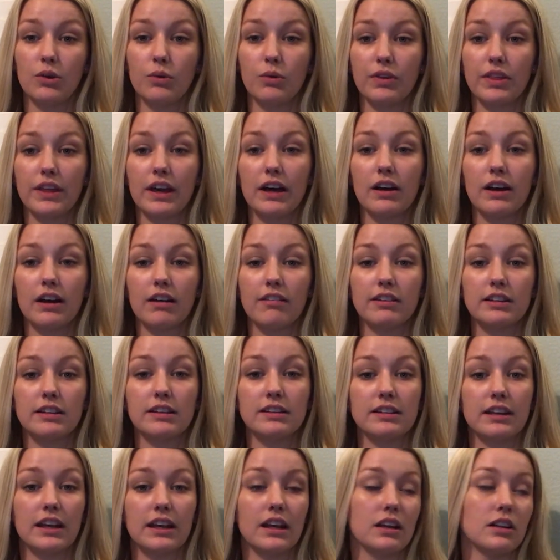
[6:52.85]
without having
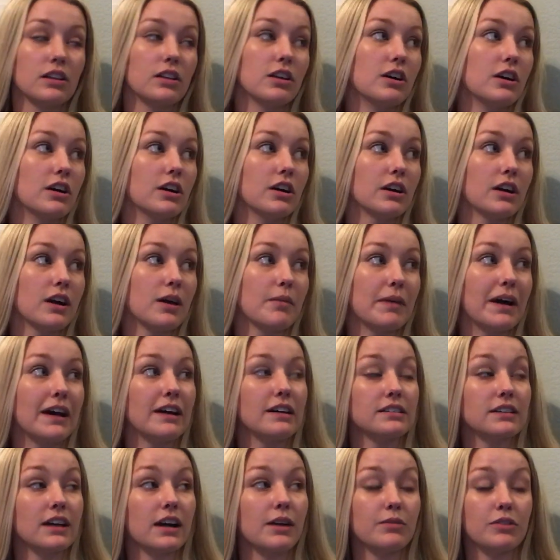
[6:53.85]
to take a long
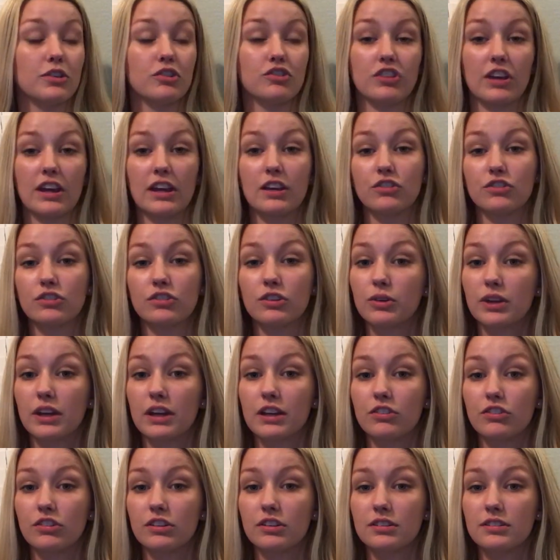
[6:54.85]
amount of time to change
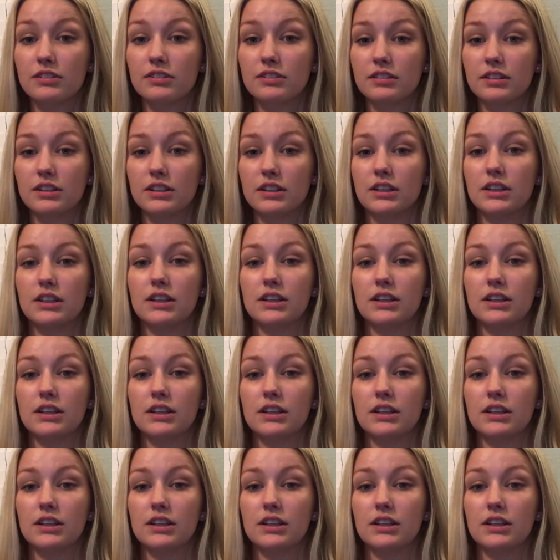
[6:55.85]
locations.